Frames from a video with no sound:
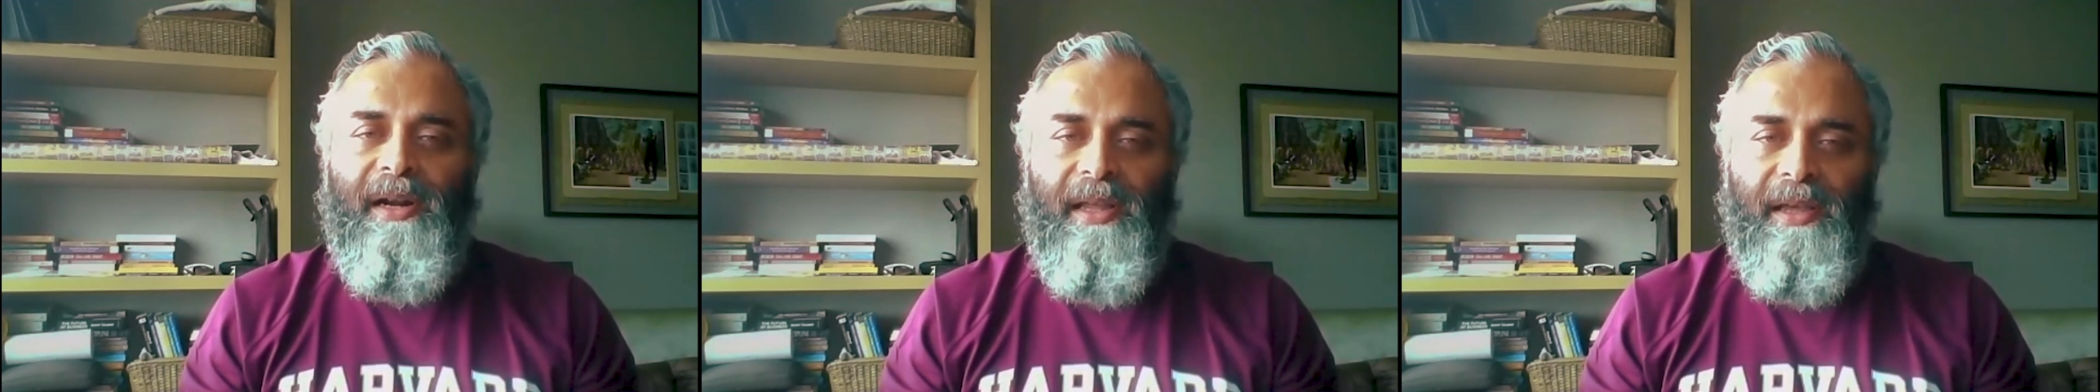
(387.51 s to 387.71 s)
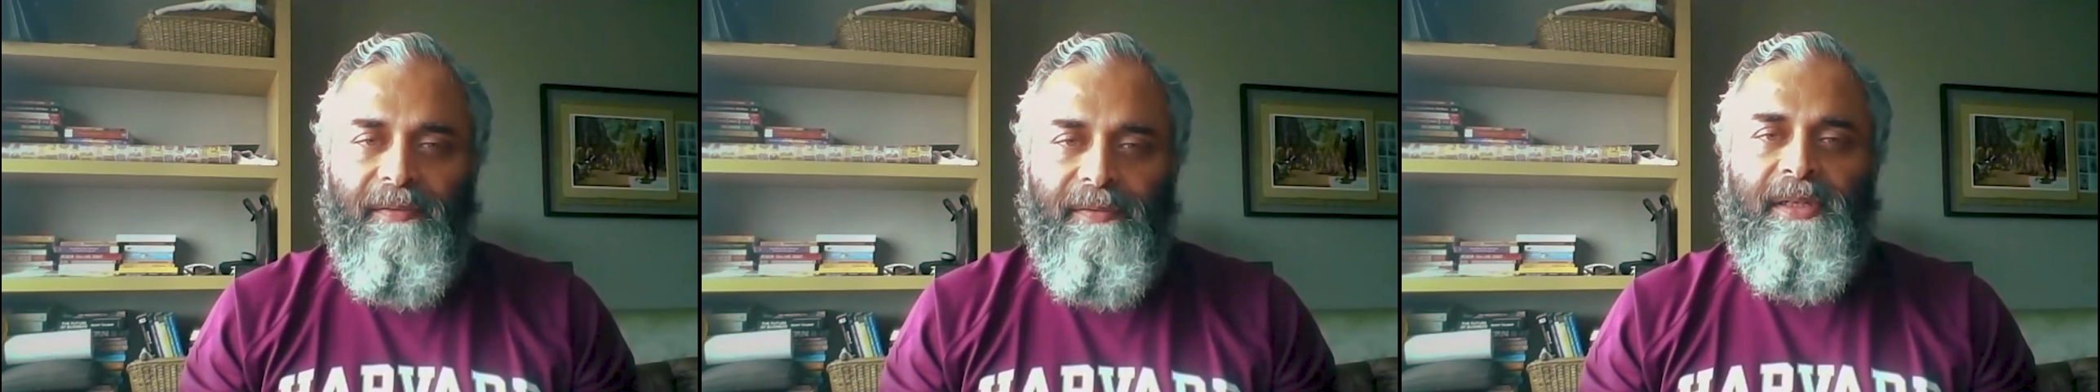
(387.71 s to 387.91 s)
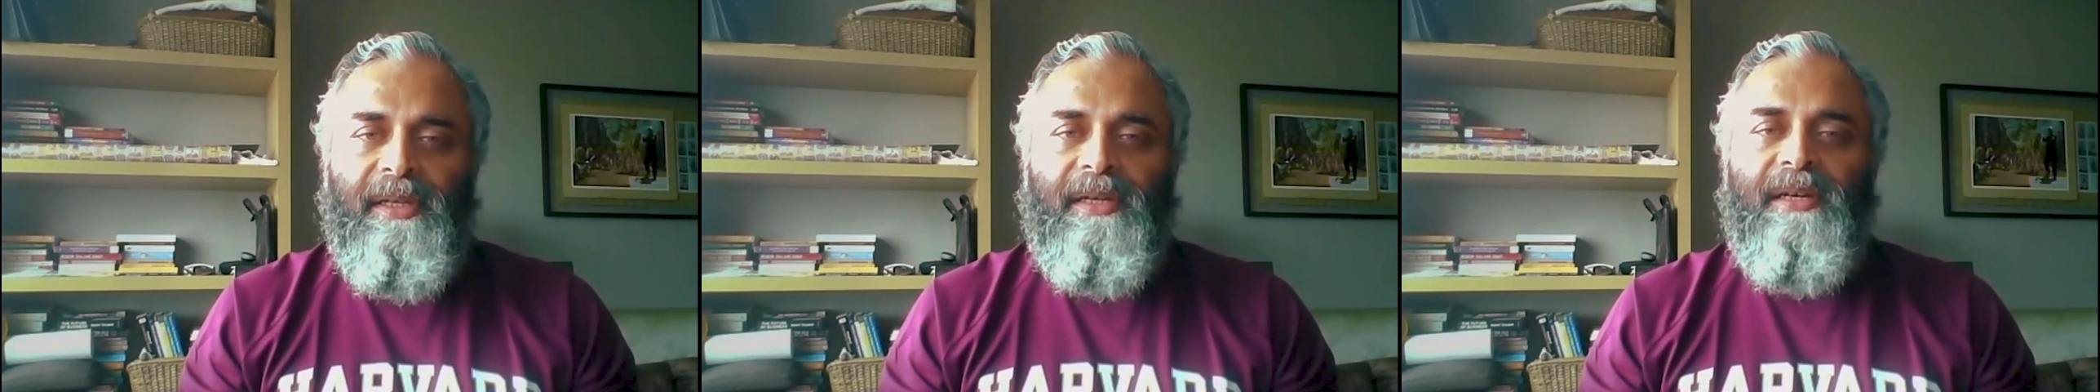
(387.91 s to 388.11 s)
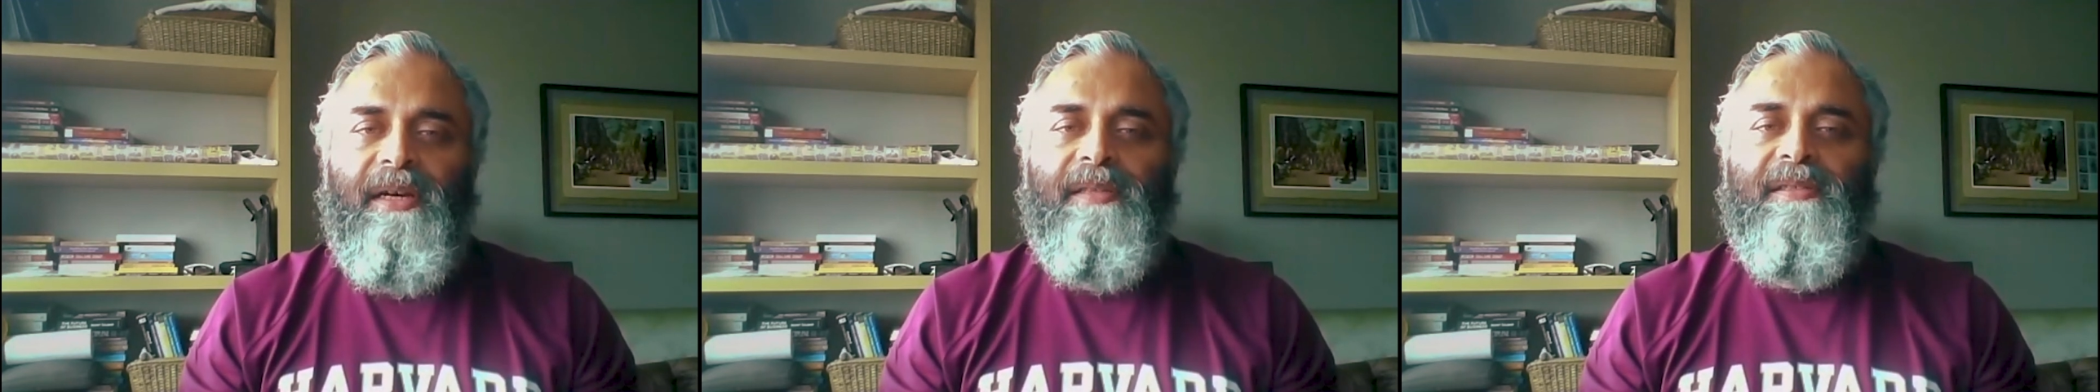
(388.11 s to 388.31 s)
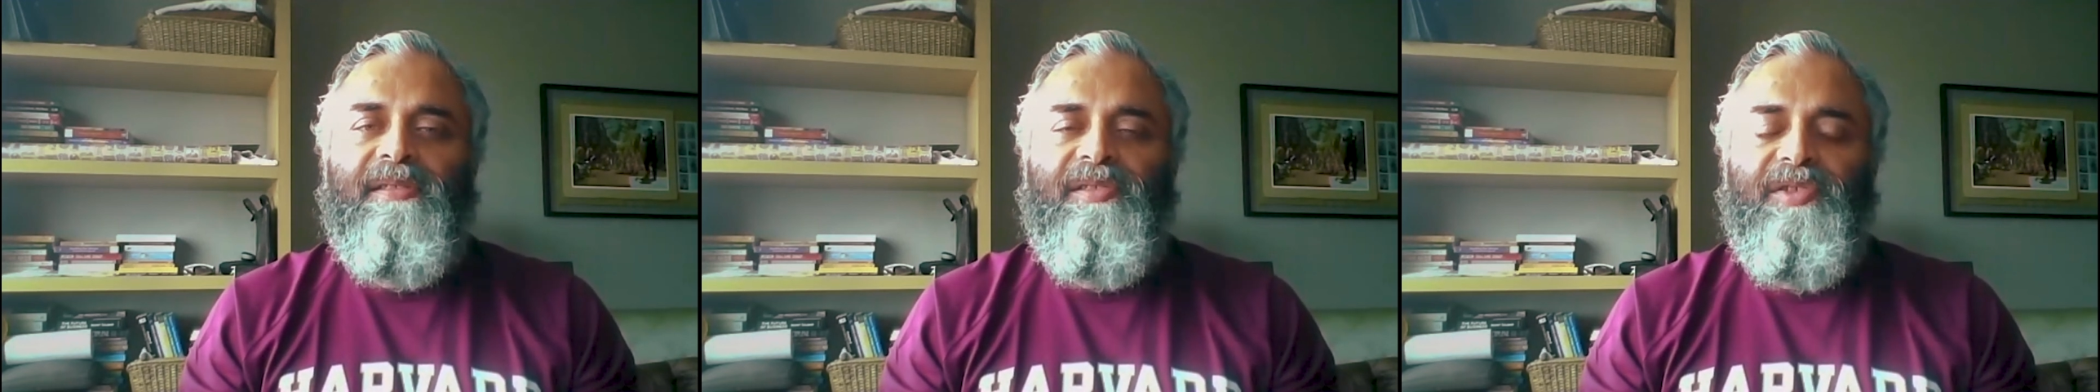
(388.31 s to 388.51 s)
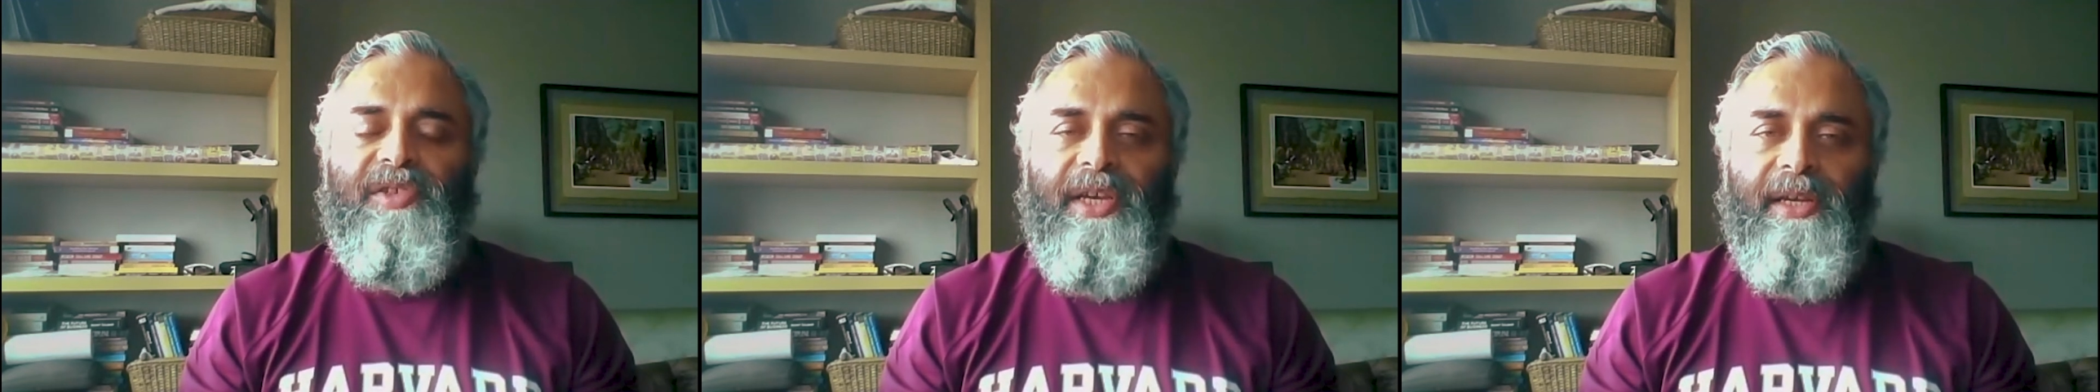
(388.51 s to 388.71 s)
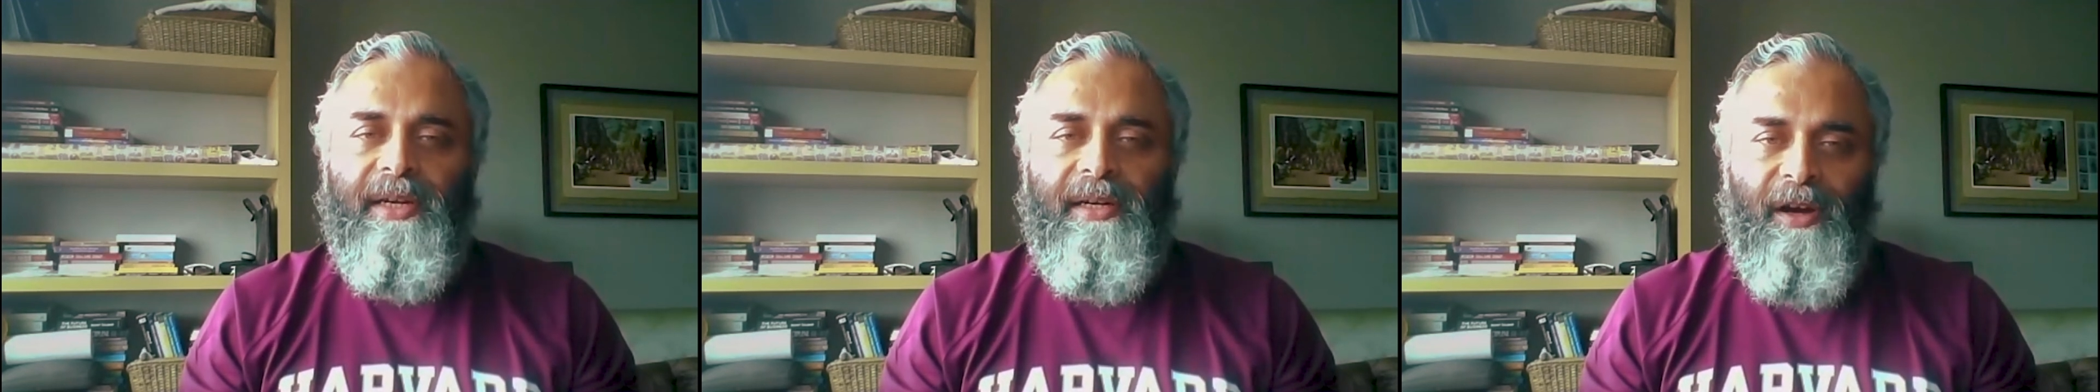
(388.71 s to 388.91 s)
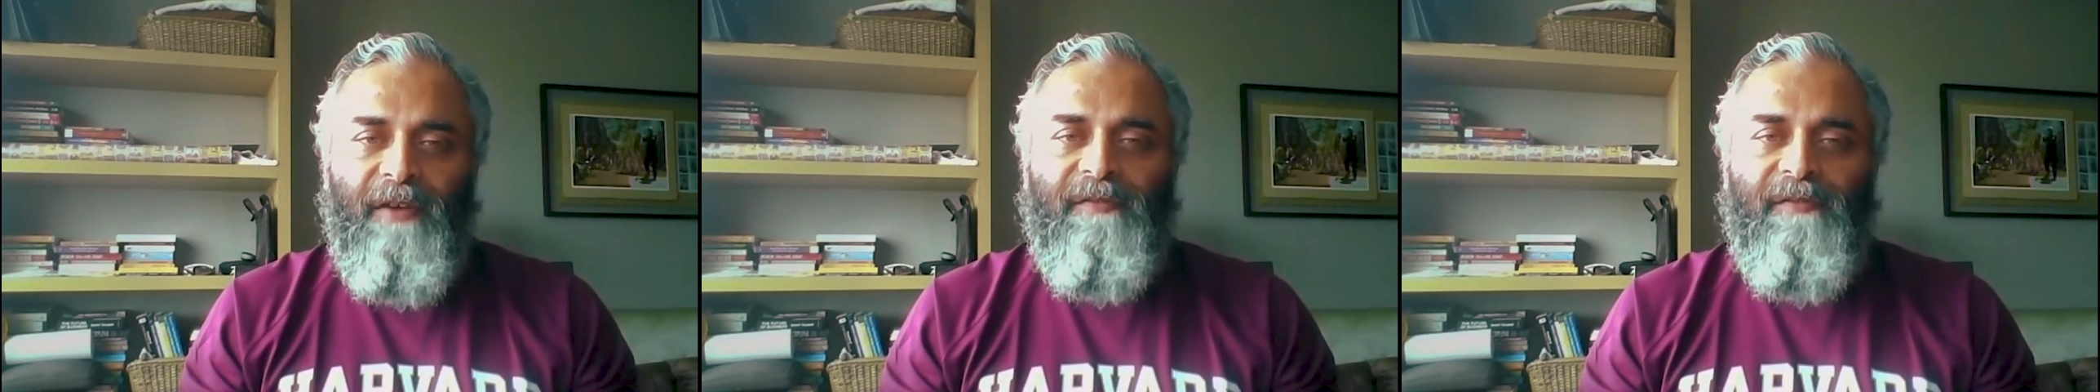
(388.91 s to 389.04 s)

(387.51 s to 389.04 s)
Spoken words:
live in a constraint